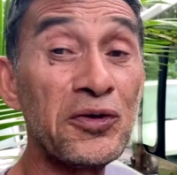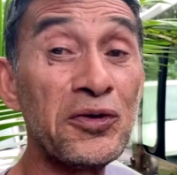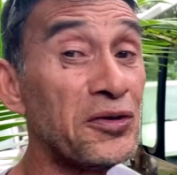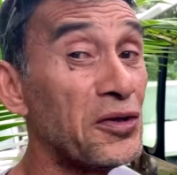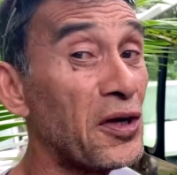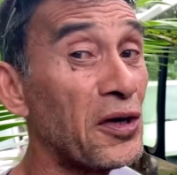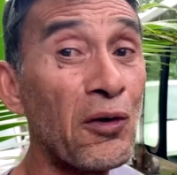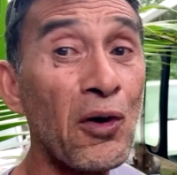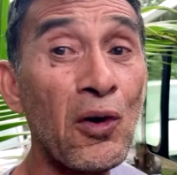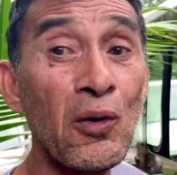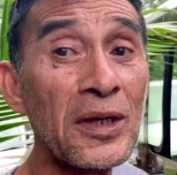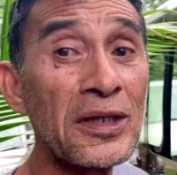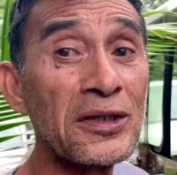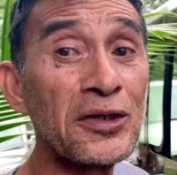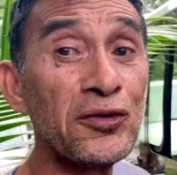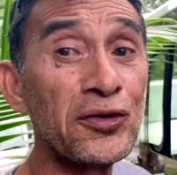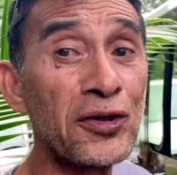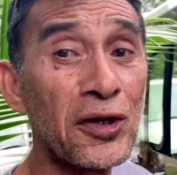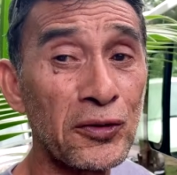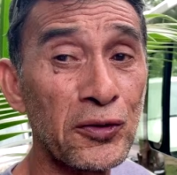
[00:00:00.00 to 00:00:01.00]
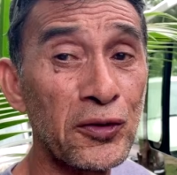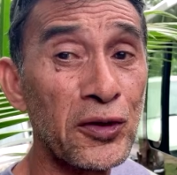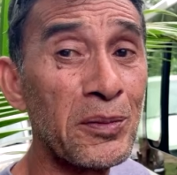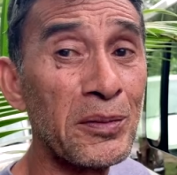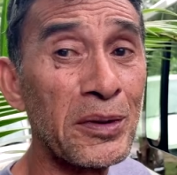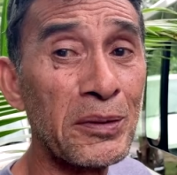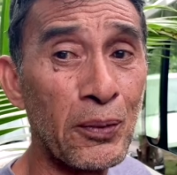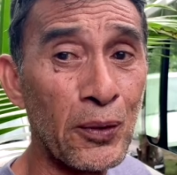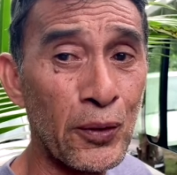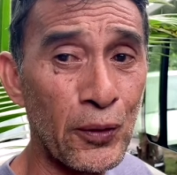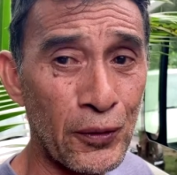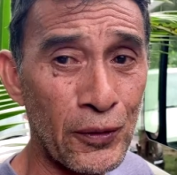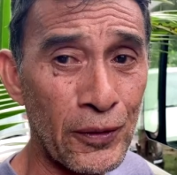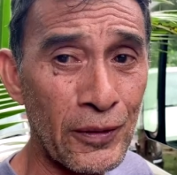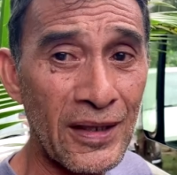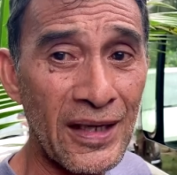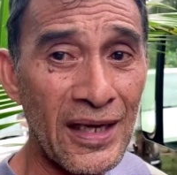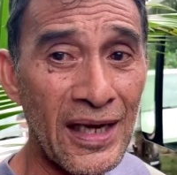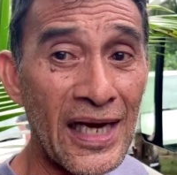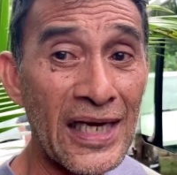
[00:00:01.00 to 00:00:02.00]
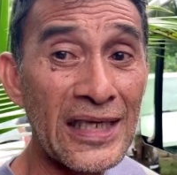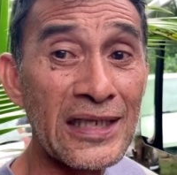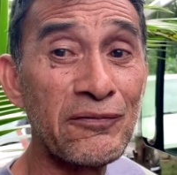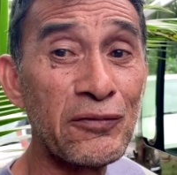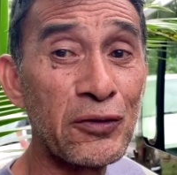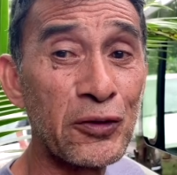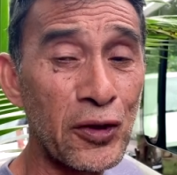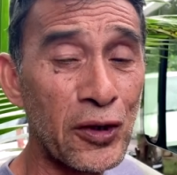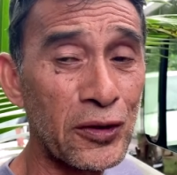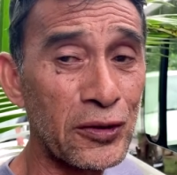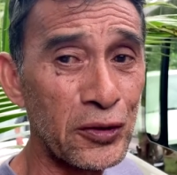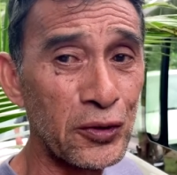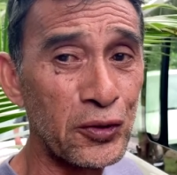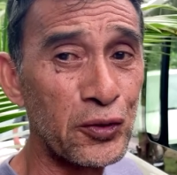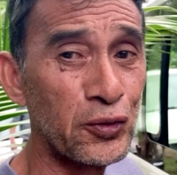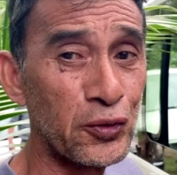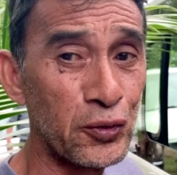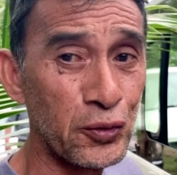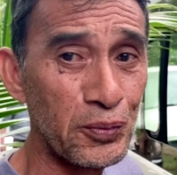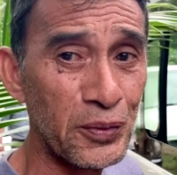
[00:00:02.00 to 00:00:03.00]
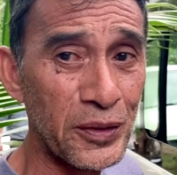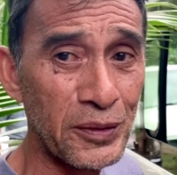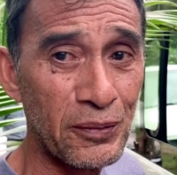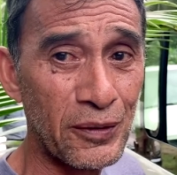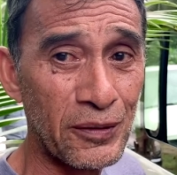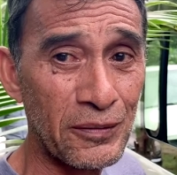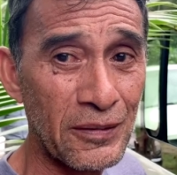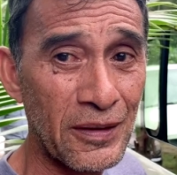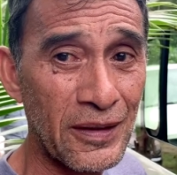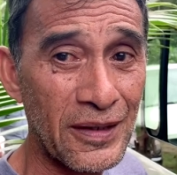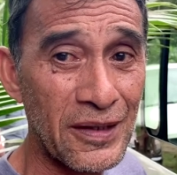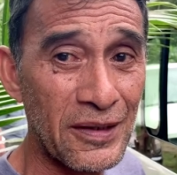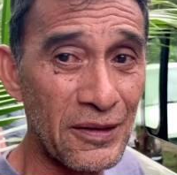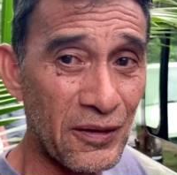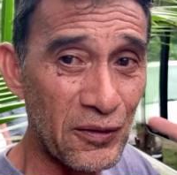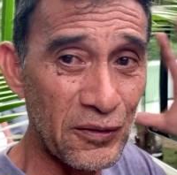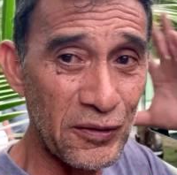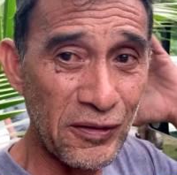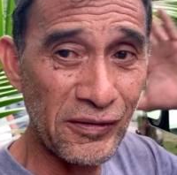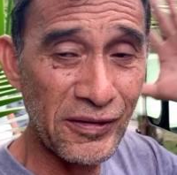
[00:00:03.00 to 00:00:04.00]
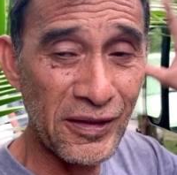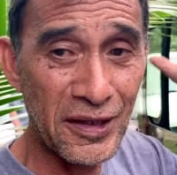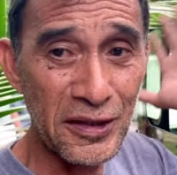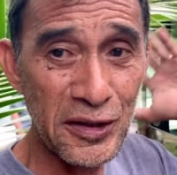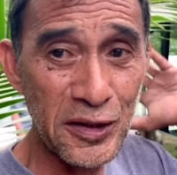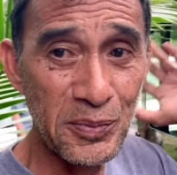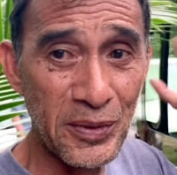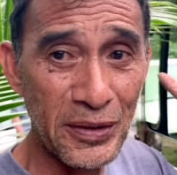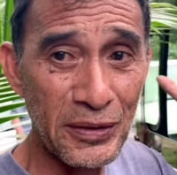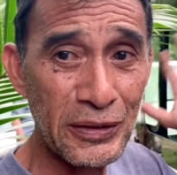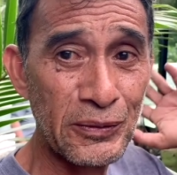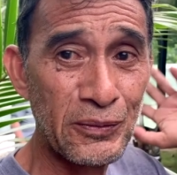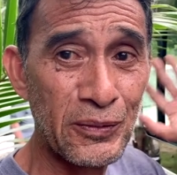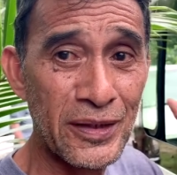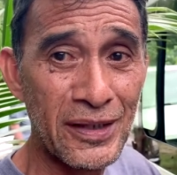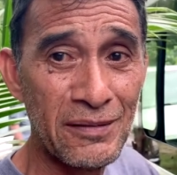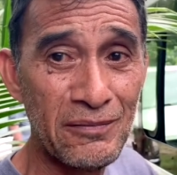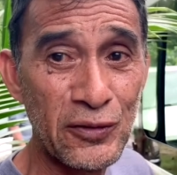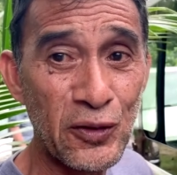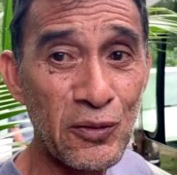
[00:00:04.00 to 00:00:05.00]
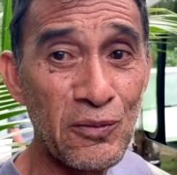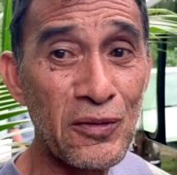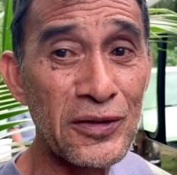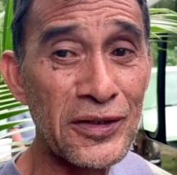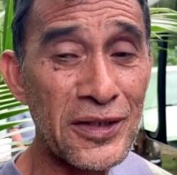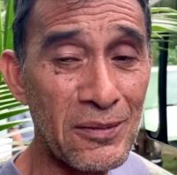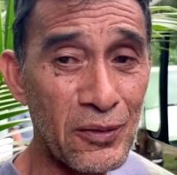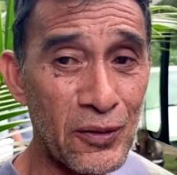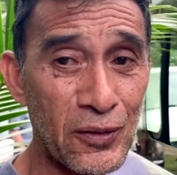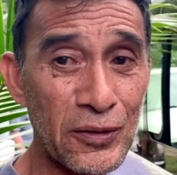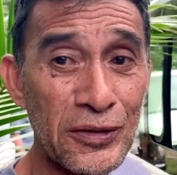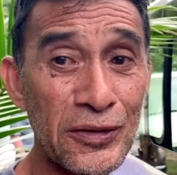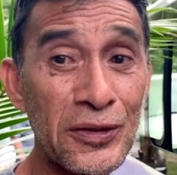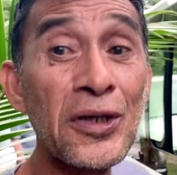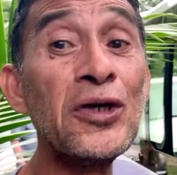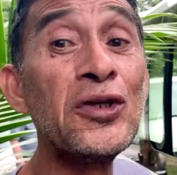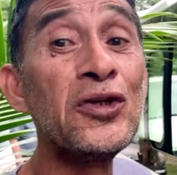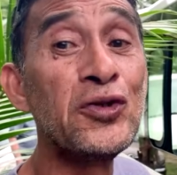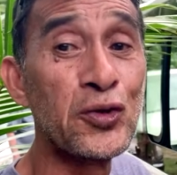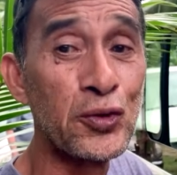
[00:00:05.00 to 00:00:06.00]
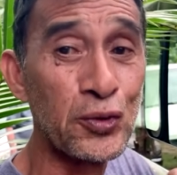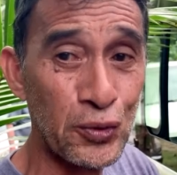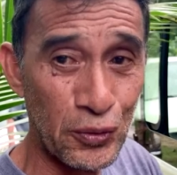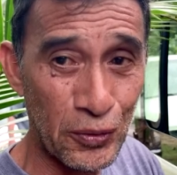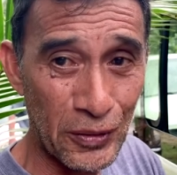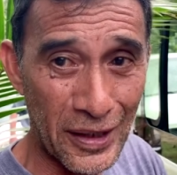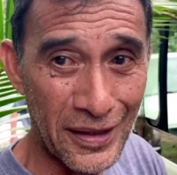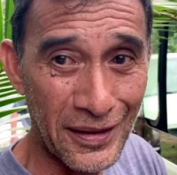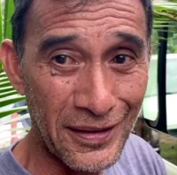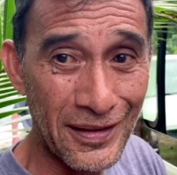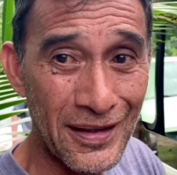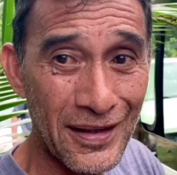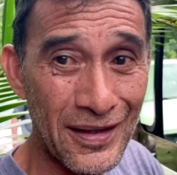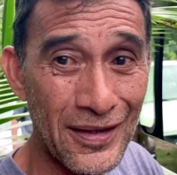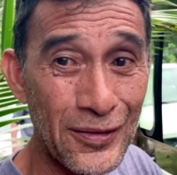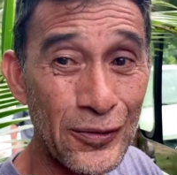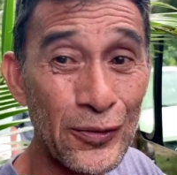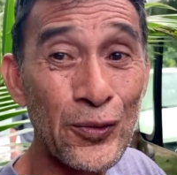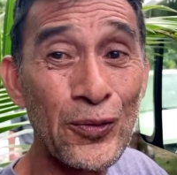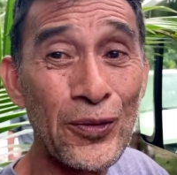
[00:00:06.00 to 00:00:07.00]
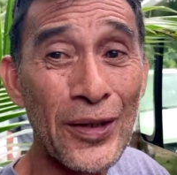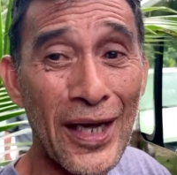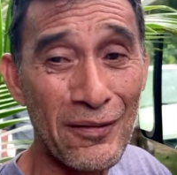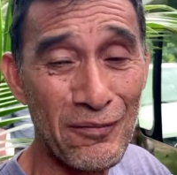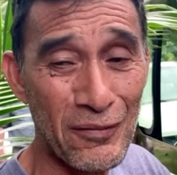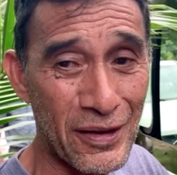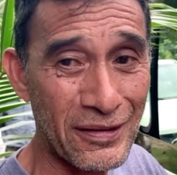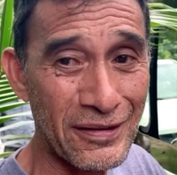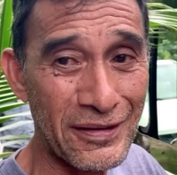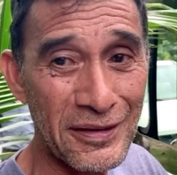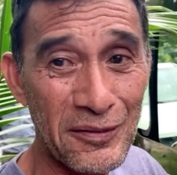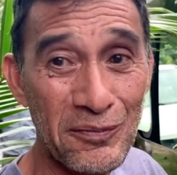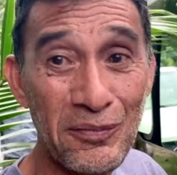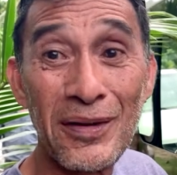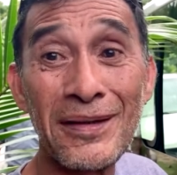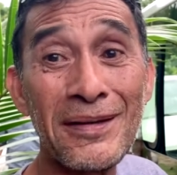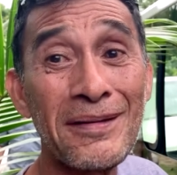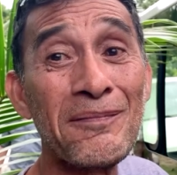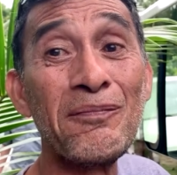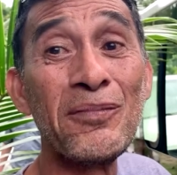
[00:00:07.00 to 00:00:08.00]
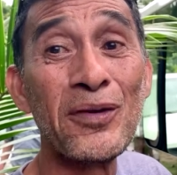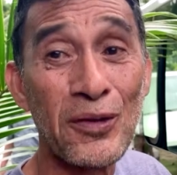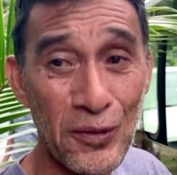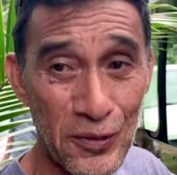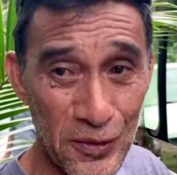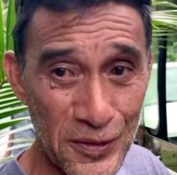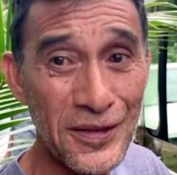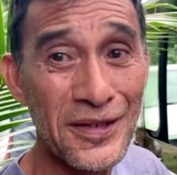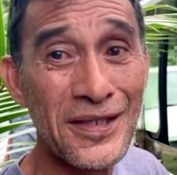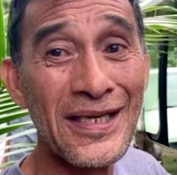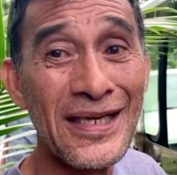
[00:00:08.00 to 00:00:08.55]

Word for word: they're always, you talk to them in plural, as if you're talking to two people, because he has got a spirit with them, so Monsabogo is two, like two non-monkeys, but because